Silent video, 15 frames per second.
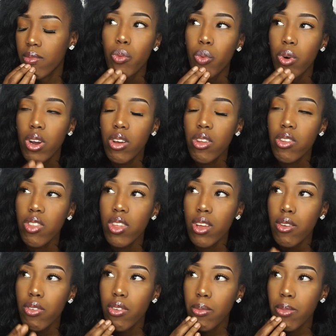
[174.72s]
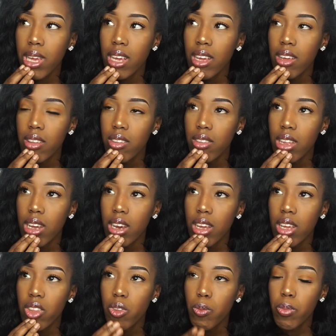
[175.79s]
the worst thing for me is
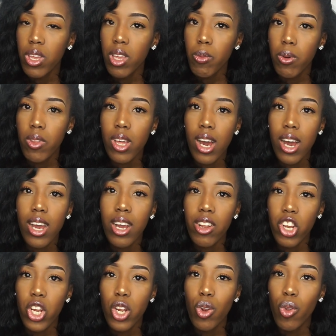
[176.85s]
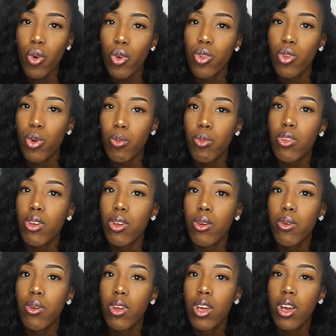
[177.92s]
that it's people that I actually looked up to
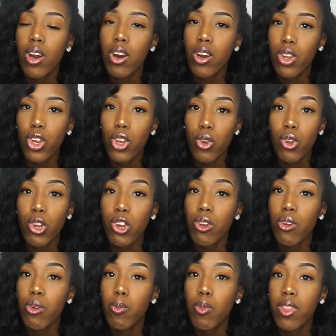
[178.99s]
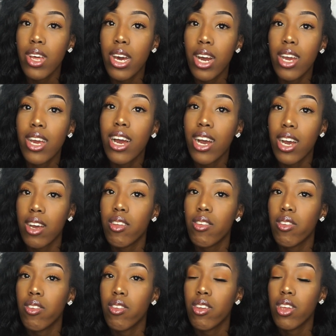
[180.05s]
on YouTube that I
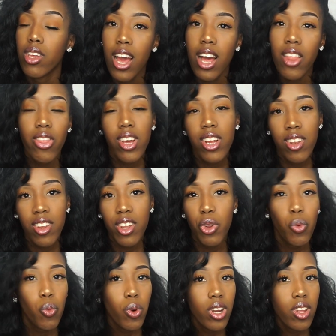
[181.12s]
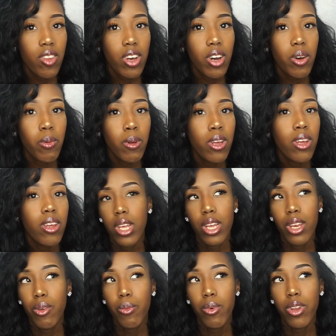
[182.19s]
asked, and they didn't want to tell me. They
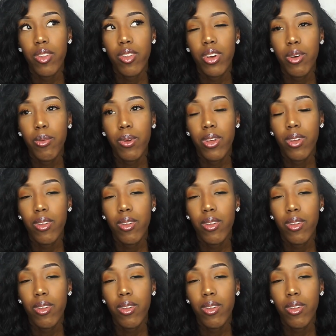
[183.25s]
didn't want to tell me